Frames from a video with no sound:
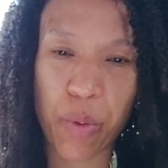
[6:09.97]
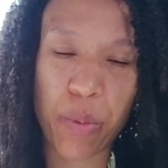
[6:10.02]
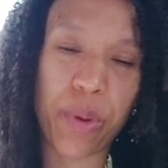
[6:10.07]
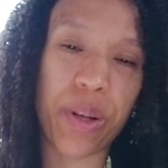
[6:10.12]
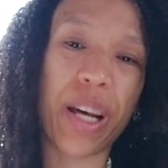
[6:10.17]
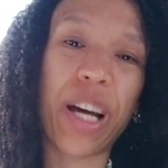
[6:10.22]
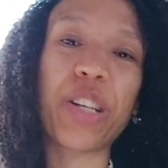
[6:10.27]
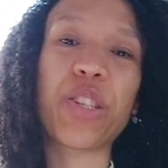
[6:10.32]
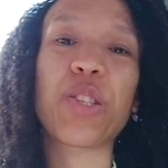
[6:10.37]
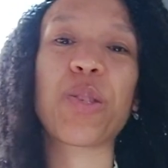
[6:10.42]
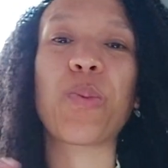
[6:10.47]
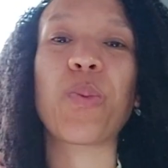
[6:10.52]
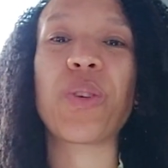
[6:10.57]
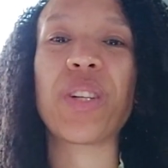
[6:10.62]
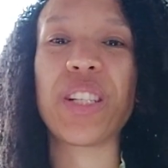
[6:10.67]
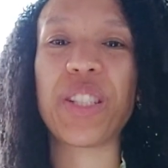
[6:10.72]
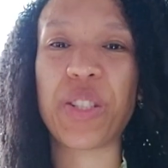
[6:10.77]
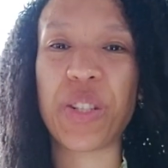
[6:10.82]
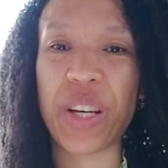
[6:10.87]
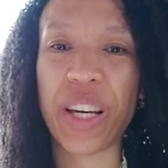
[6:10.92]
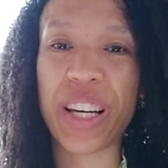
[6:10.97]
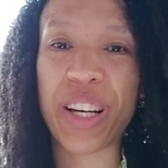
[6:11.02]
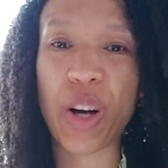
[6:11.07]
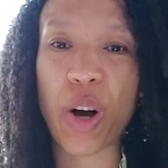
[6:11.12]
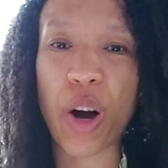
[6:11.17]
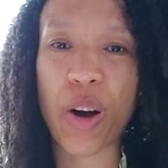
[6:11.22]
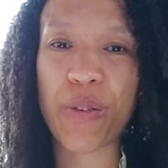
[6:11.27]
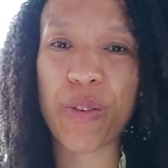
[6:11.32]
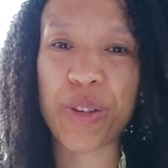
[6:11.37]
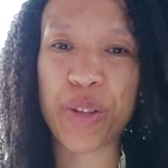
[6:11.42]
but I just wanted to
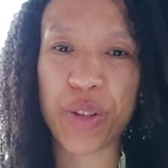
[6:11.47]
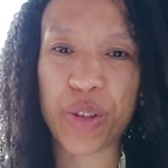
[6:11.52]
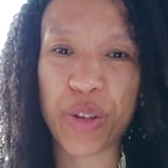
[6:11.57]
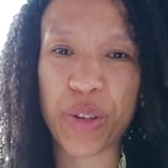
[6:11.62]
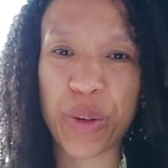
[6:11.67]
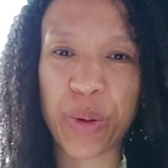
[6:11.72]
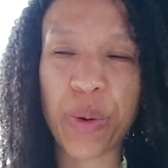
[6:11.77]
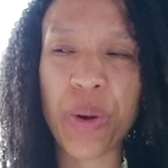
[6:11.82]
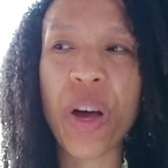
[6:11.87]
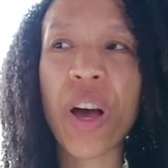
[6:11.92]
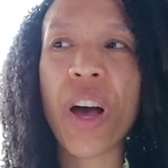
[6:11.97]
encourage you